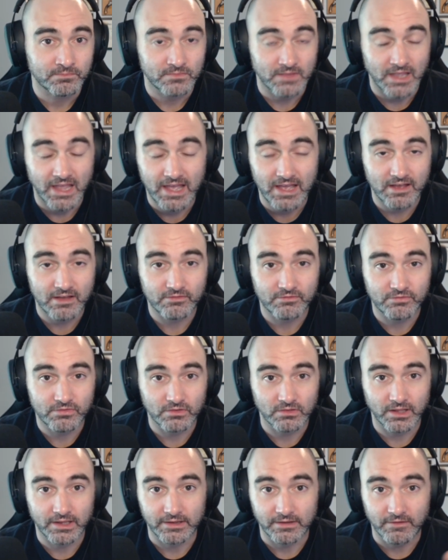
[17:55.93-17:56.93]
have
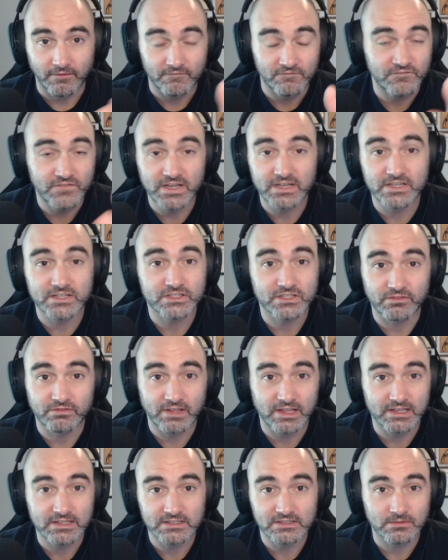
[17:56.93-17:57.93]
like Finnish
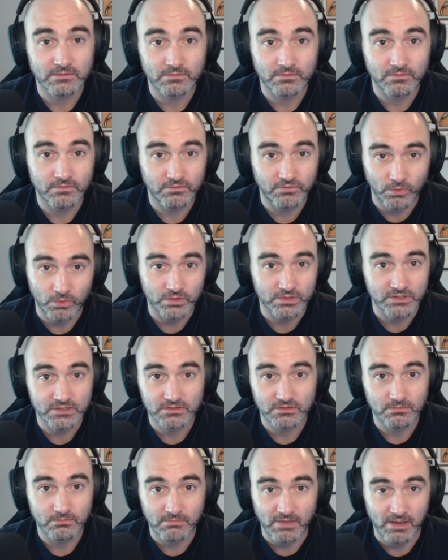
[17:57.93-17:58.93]
Defense
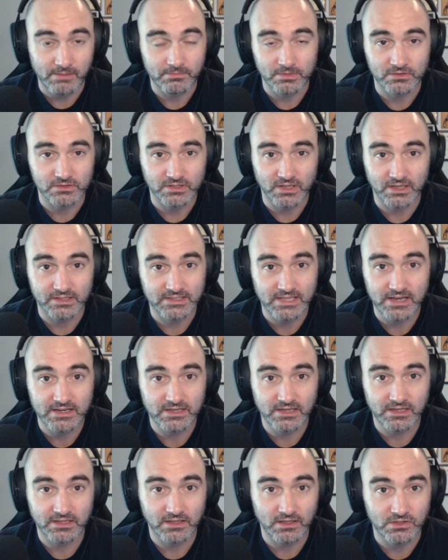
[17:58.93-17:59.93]
Force members
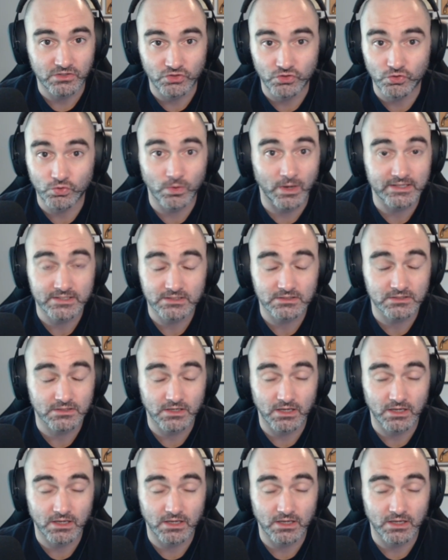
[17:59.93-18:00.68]
attending U.S.